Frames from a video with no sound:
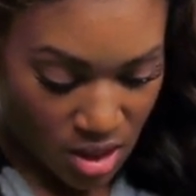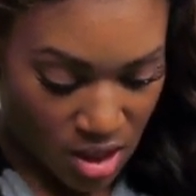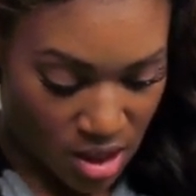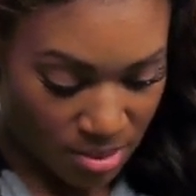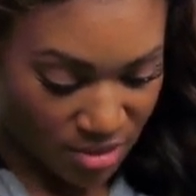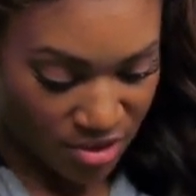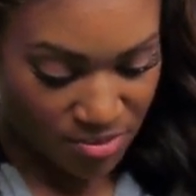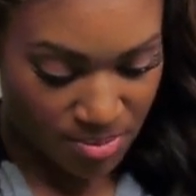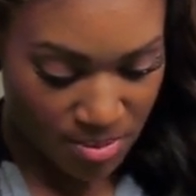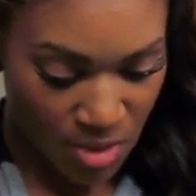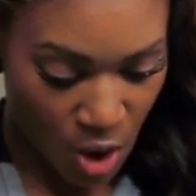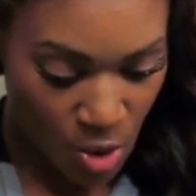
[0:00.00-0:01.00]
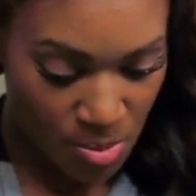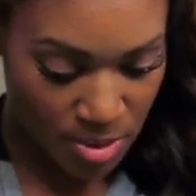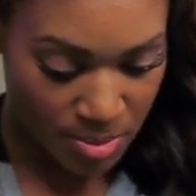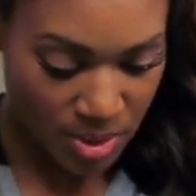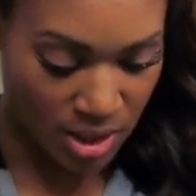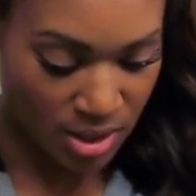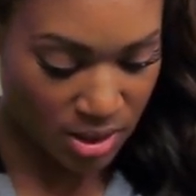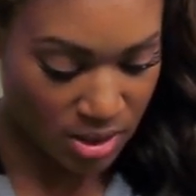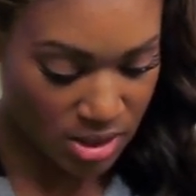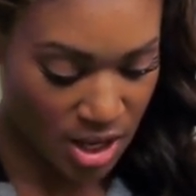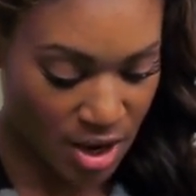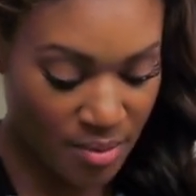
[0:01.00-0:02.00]
um, of open
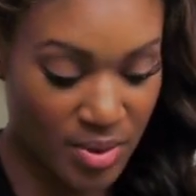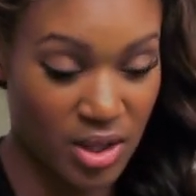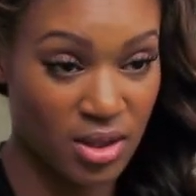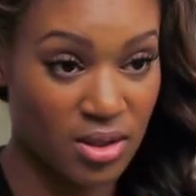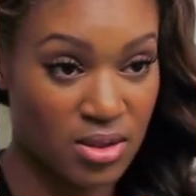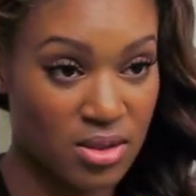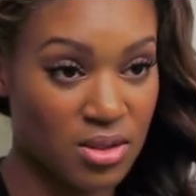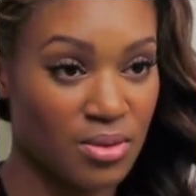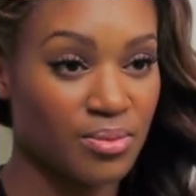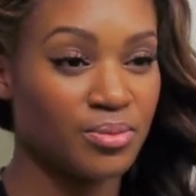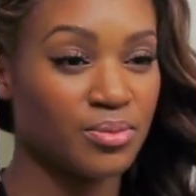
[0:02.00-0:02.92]
pins, hair pins.